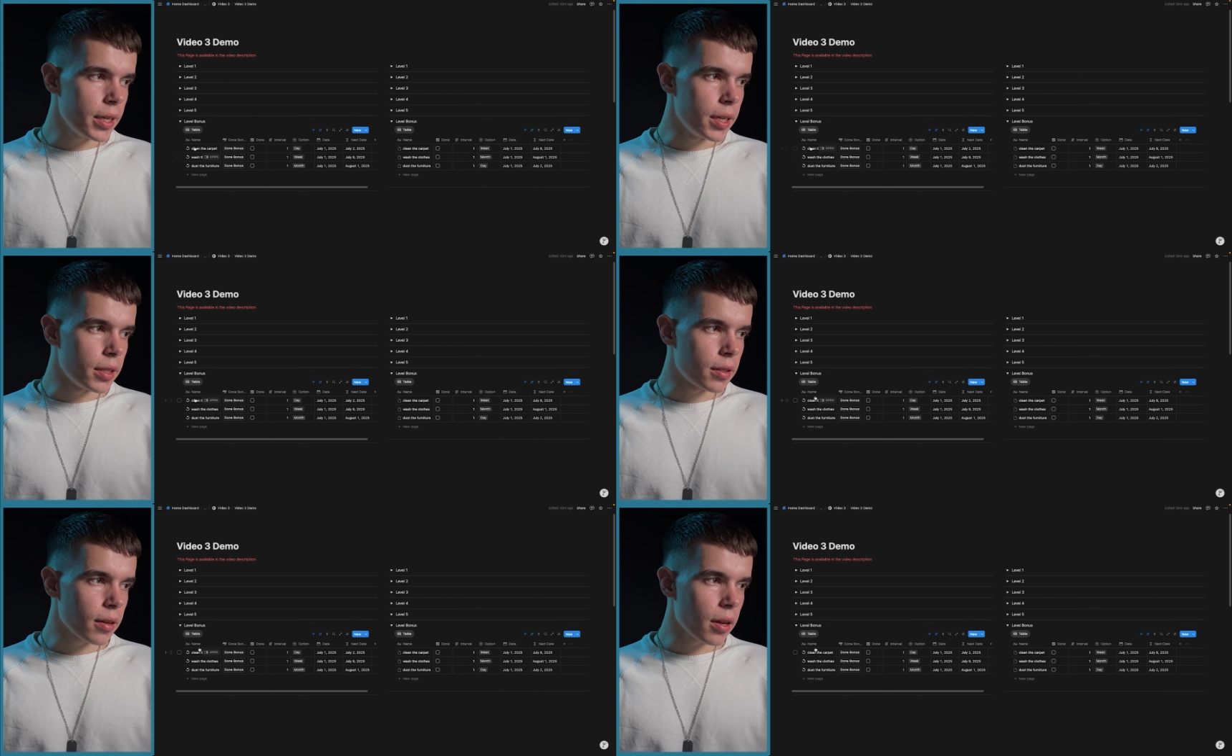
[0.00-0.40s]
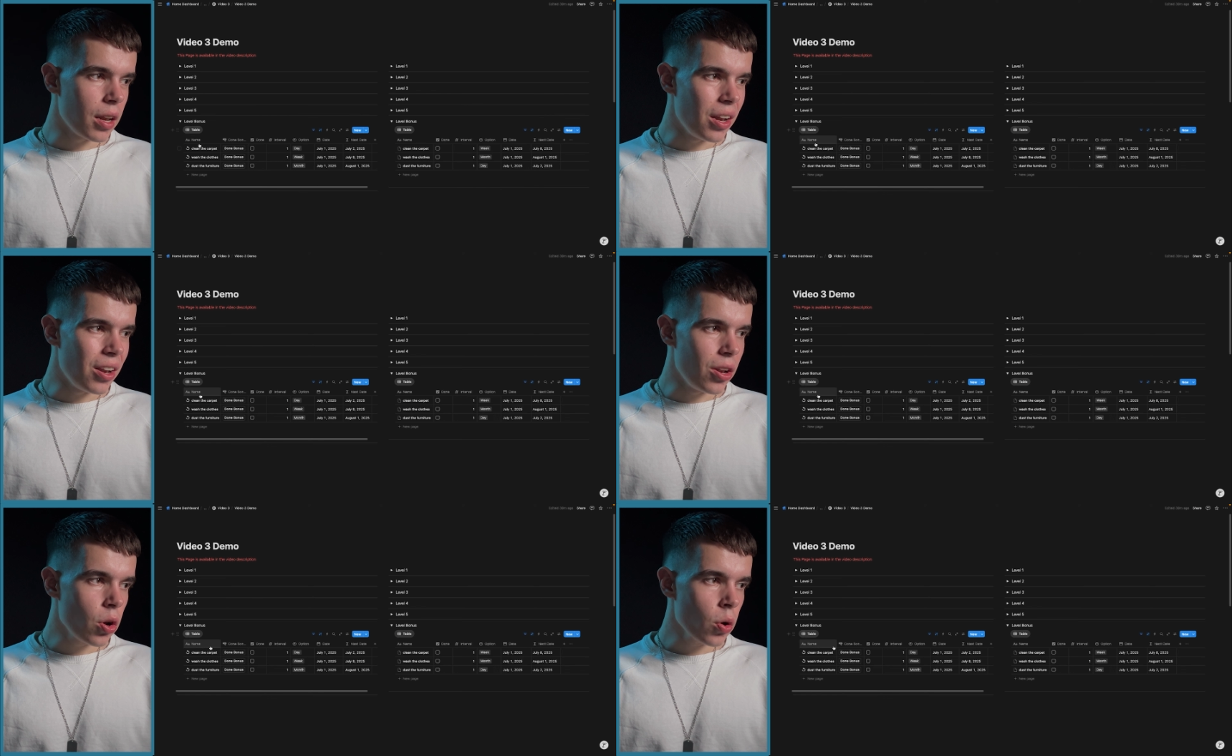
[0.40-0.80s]
it
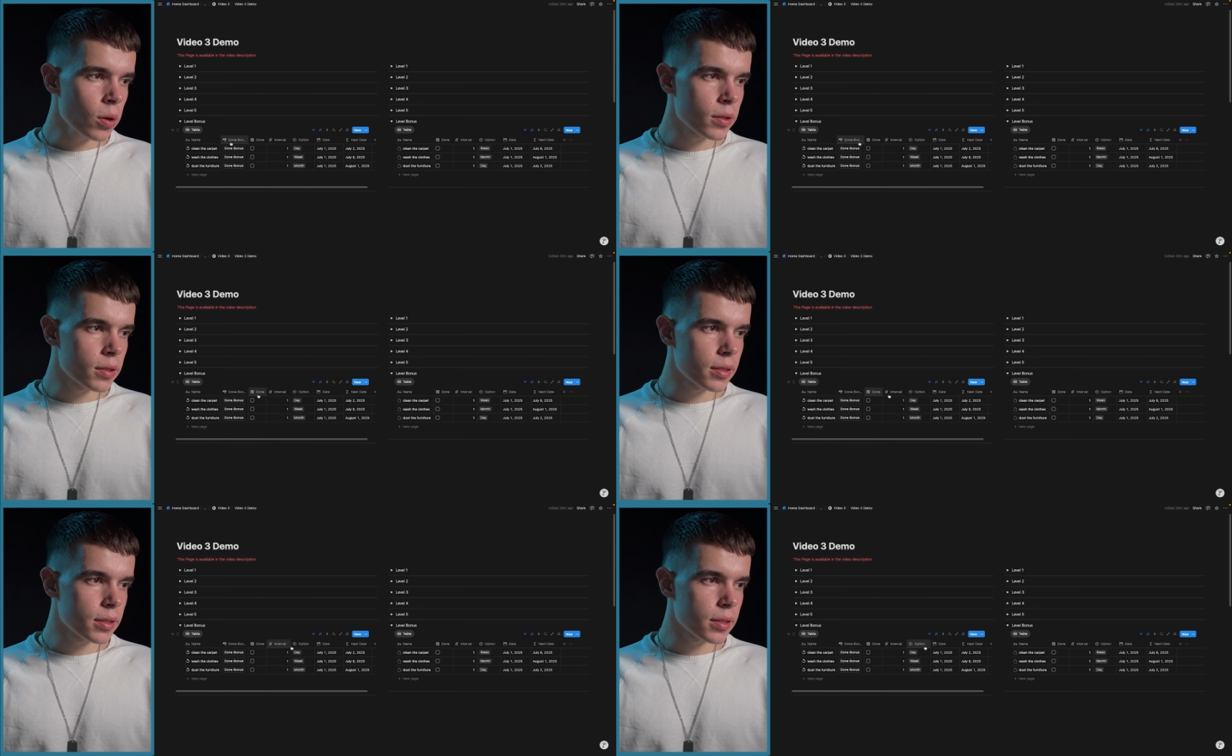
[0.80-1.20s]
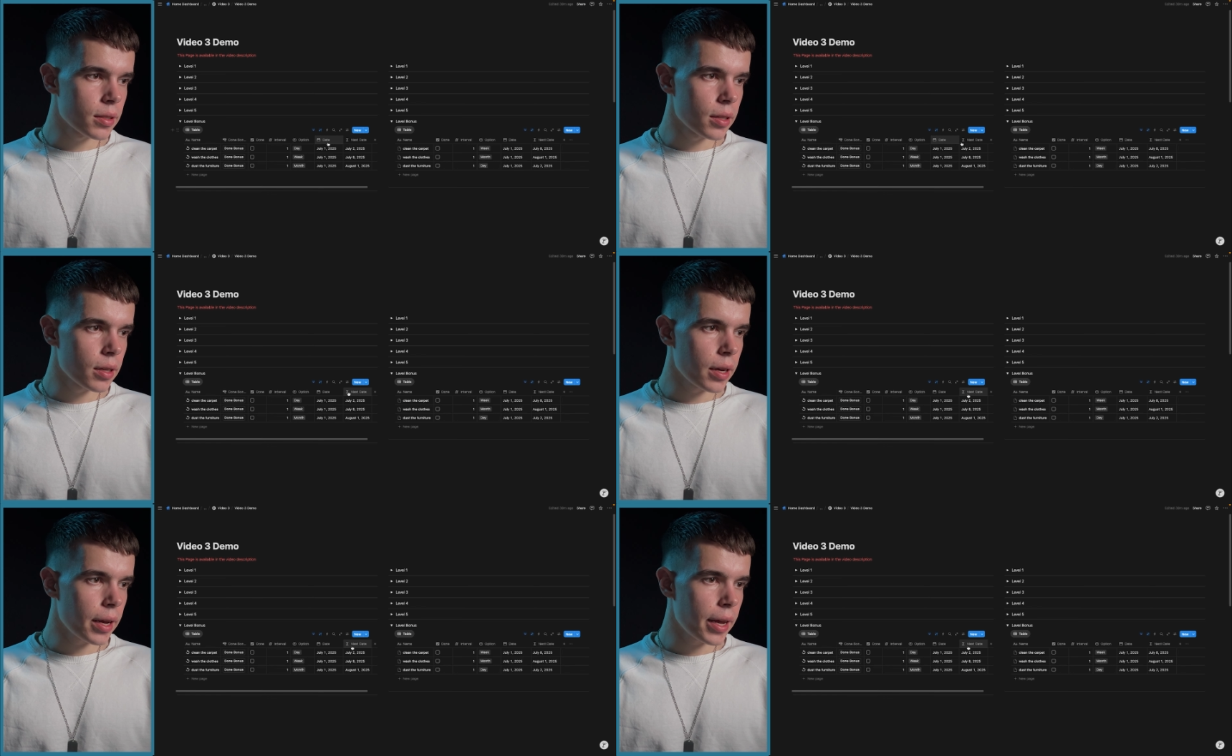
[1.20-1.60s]
looks
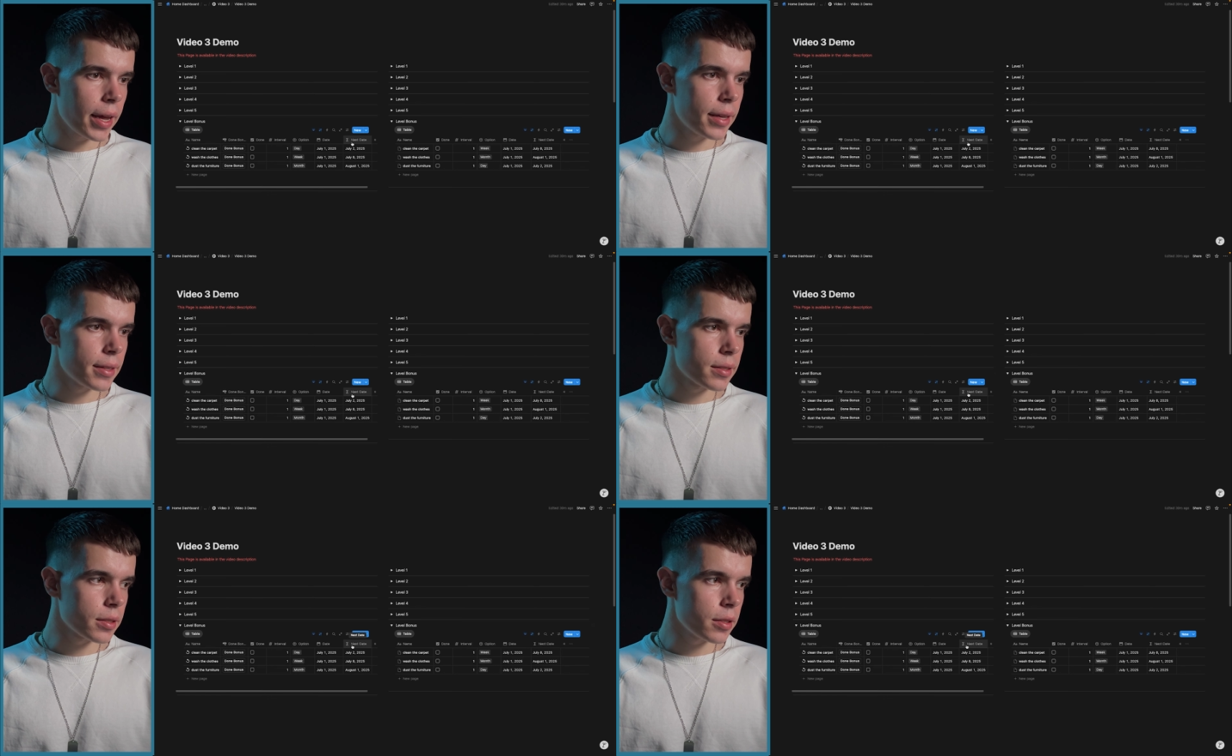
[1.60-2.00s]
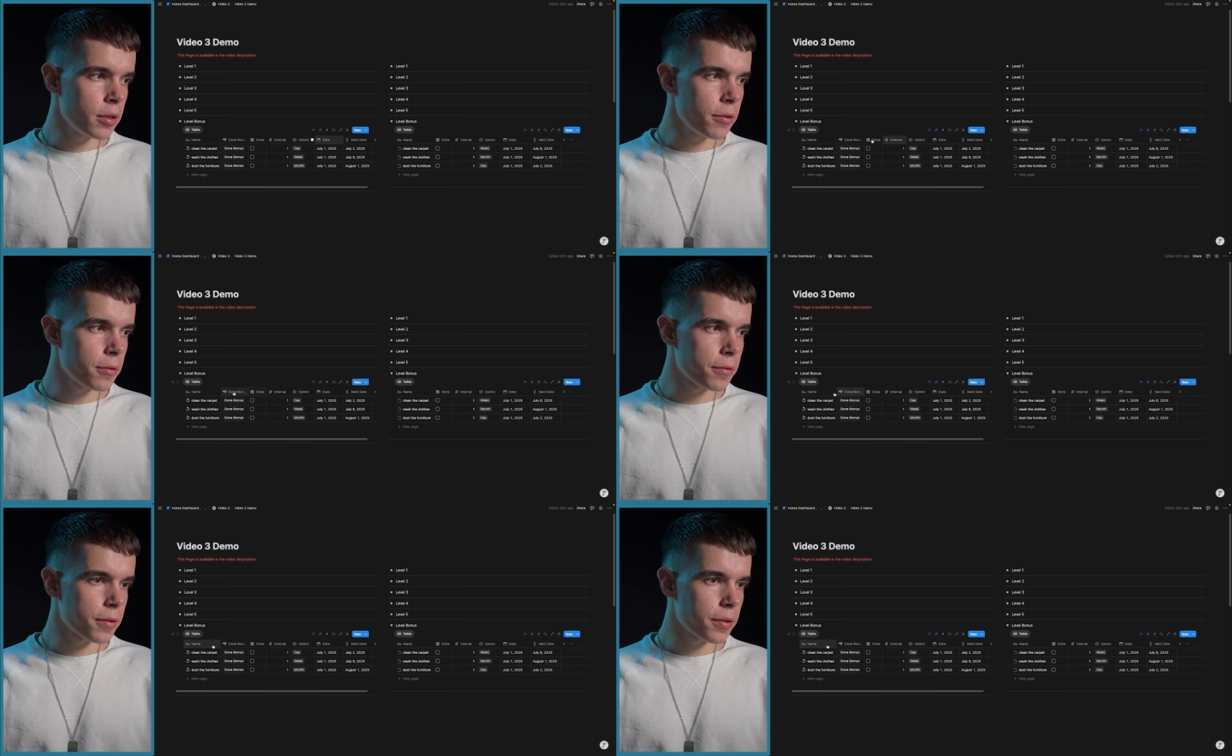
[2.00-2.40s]
as
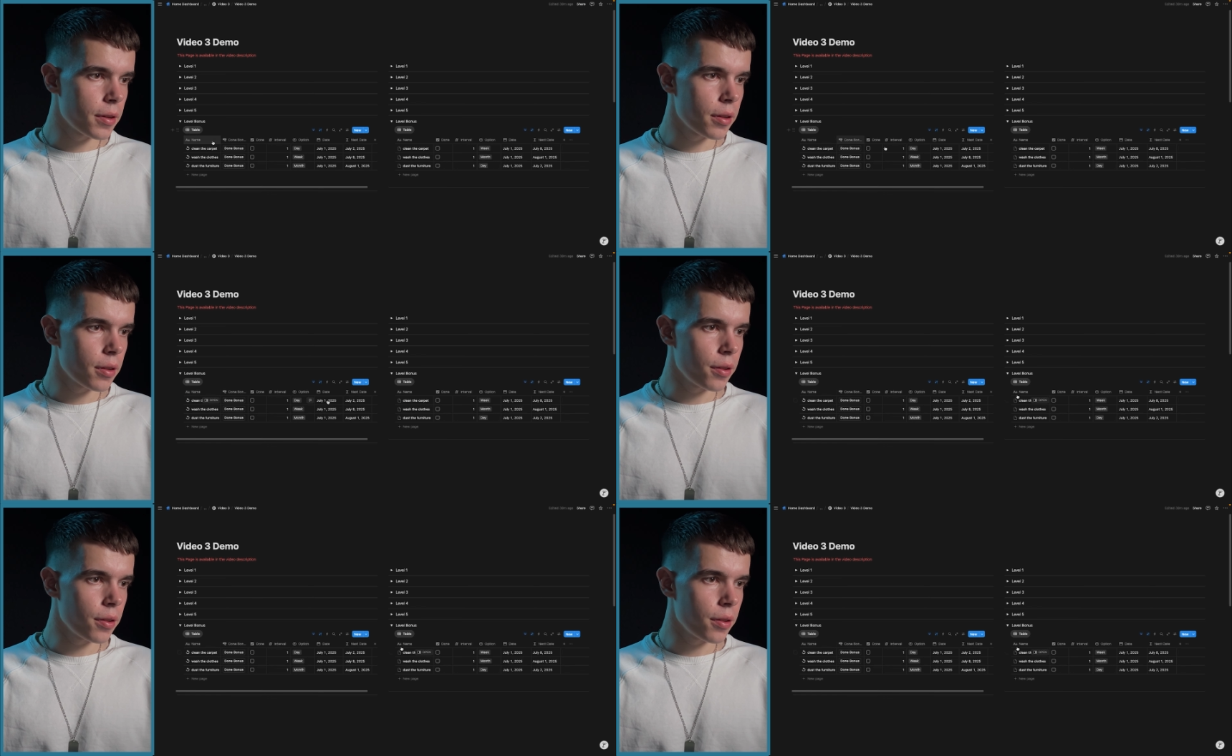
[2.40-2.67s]
if